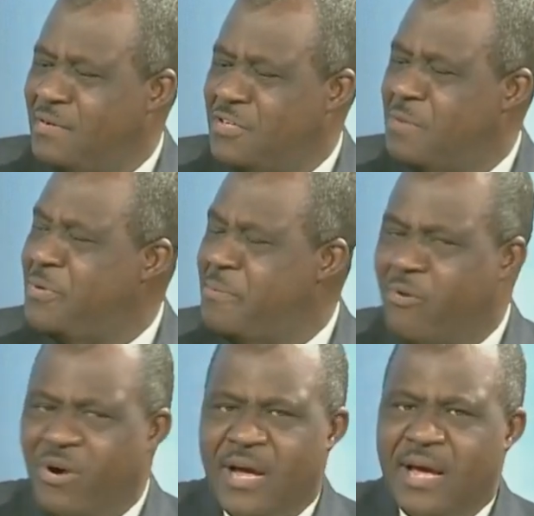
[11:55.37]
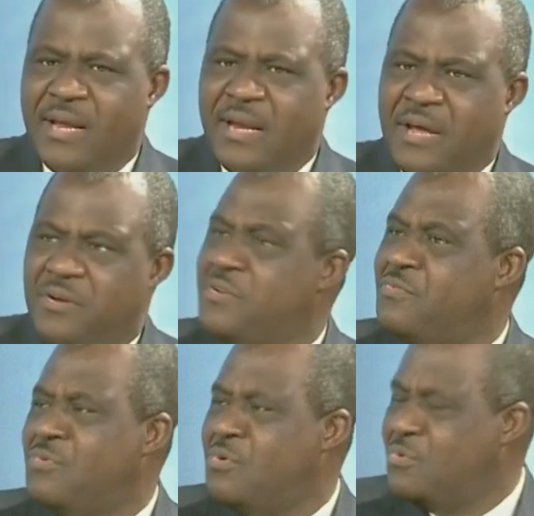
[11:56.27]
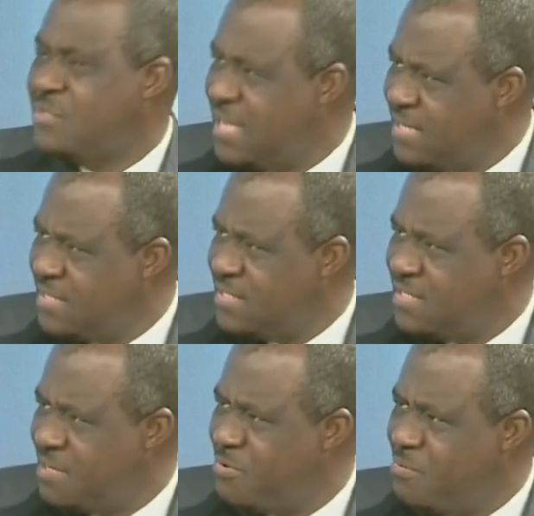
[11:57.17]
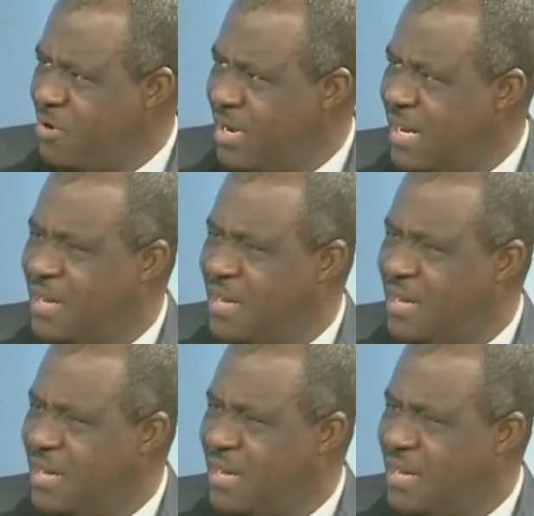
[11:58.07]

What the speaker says: J.P. Morgan. I don't even know who said it in J.P. Morgan.